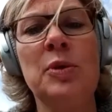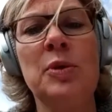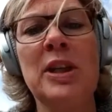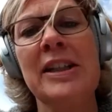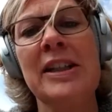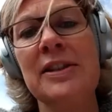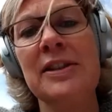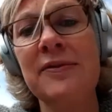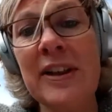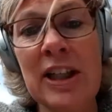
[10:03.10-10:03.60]
We
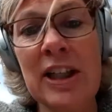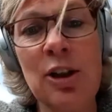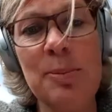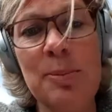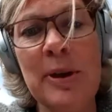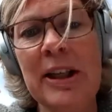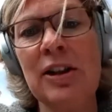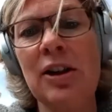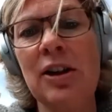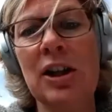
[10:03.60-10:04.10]
are
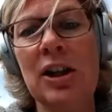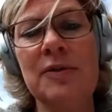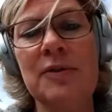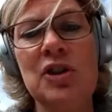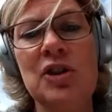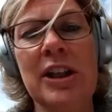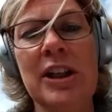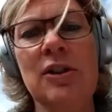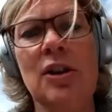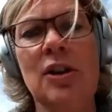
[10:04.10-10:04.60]
developing a lot of
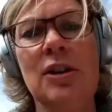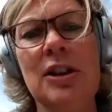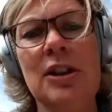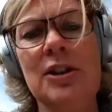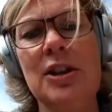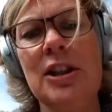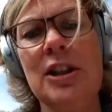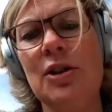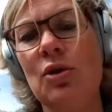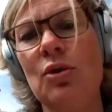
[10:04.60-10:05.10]

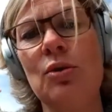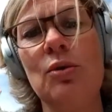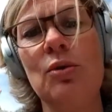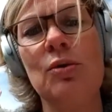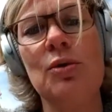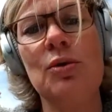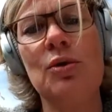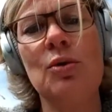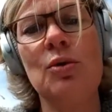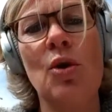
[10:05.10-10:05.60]
technology
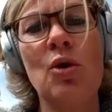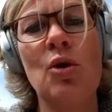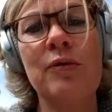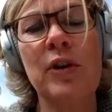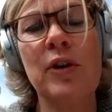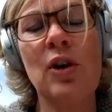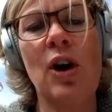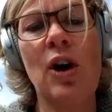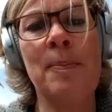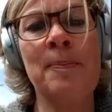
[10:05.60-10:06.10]
to
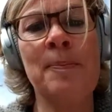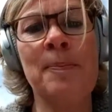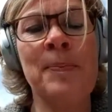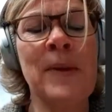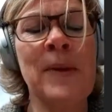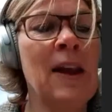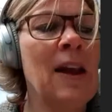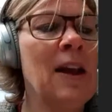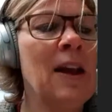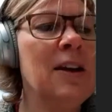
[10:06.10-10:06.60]
overcome
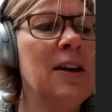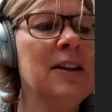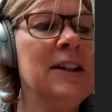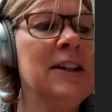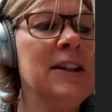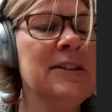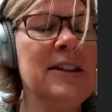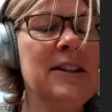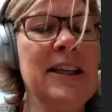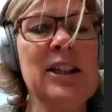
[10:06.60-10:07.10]

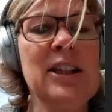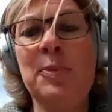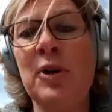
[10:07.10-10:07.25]
these things.